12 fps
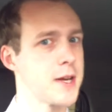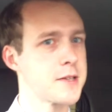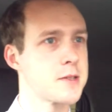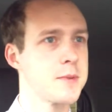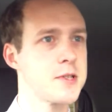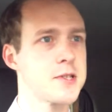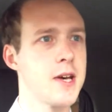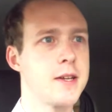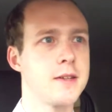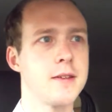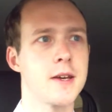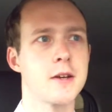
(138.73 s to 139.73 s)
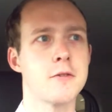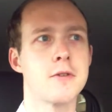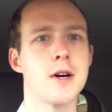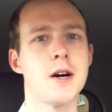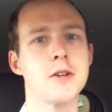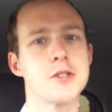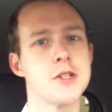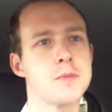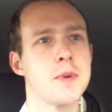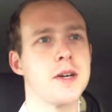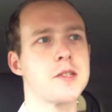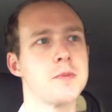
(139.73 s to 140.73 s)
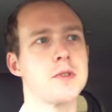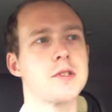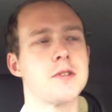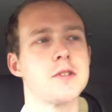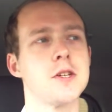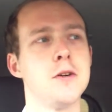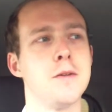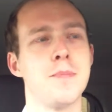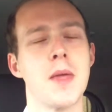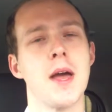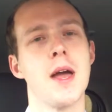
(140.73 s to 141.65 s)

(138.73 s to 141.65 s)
it has to be said, in their garages, basements and so on,